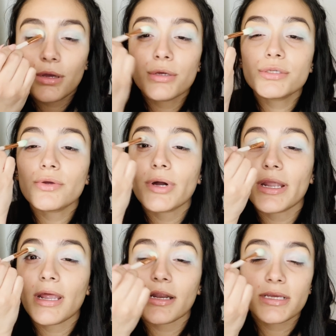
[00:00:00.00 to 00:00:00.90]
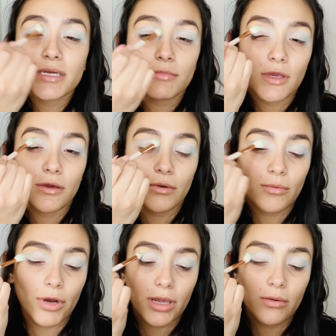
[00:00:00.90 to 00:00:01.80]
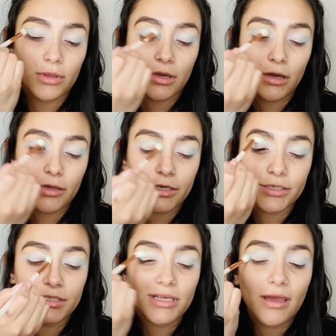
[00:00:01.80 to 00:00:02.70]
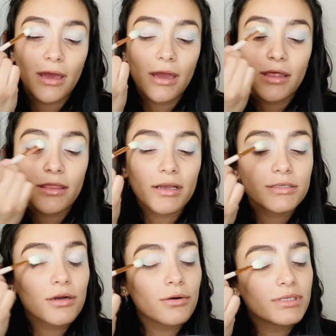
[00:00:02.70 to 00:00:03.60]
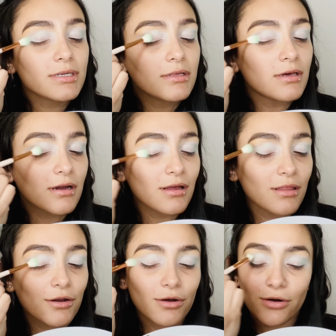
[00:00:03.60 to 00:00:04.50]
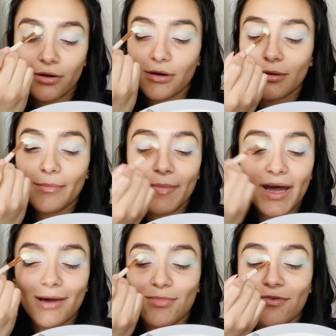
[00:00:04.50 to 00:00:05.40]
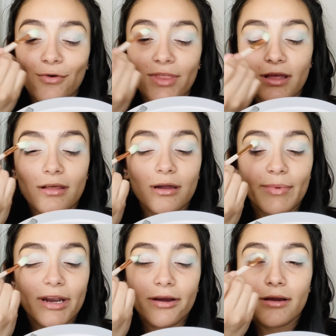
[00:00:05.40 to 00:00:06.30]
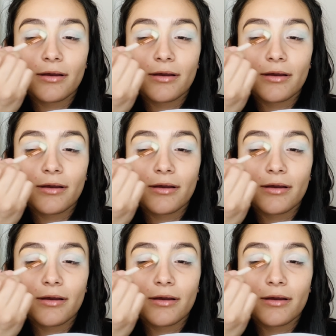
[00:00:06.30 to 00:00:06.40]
So again, anytime that you are working with colors, things are always going to look a little bad before they look better.